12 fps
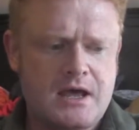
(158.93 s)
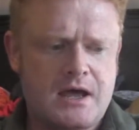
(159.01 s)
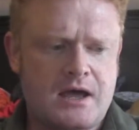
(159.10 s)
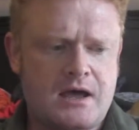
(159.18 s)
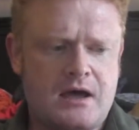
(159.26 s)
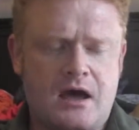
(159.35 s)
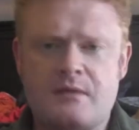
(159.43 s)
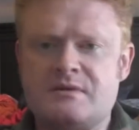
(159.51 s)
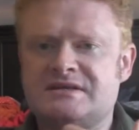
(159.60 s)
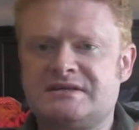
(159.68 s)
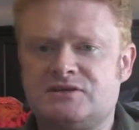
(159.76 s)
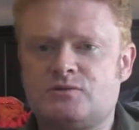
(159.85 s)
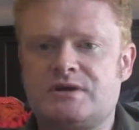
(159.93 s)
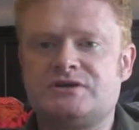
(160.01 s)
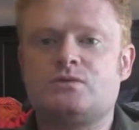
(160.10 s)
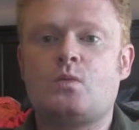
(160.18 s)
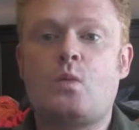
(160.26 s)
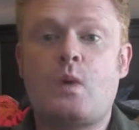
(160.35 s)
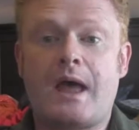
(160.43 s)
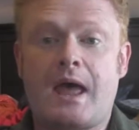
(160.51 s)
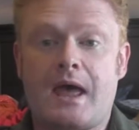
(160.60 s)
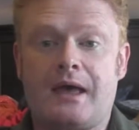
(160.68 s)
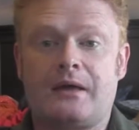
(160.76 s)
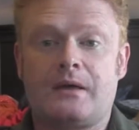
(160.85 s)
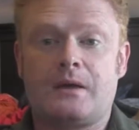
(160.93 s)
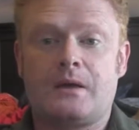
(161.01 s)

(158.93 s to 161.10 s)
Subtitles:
I'm in a situation where,